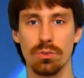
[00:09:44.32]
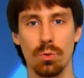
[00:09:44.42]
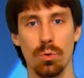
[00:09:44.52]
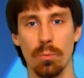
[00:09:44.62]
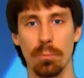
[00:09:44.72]

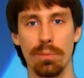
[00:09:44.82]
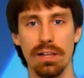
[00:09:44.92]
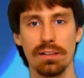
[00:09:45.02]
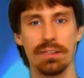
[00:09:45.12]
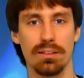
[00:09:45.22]
to
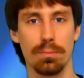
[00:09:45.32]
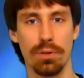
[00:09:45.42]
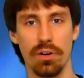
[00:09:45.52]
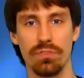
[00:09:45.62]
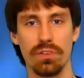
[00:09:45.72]
build the
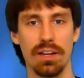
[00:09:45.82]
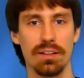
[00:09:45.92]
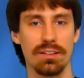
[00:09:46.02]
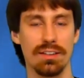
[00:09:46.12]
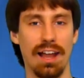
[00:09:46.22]

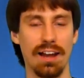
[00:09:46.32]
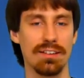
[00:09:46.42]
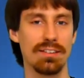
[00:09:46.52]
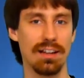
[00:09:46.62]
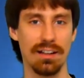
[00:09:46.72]
perfect
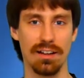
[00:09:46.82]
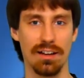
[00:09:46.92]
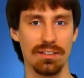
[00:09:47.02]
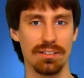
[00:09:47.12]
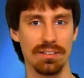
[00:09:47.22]
Galaxy
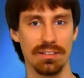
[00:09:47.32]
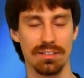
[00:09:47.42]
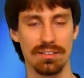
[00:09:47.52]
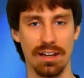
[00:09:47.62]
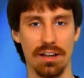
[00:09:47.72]
class
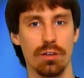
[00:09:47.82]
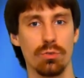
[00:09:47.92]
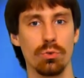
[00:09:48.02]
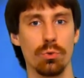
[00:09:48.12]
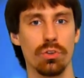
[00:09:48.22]
Star
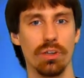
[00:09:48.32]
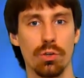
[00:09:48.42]
Cruiser,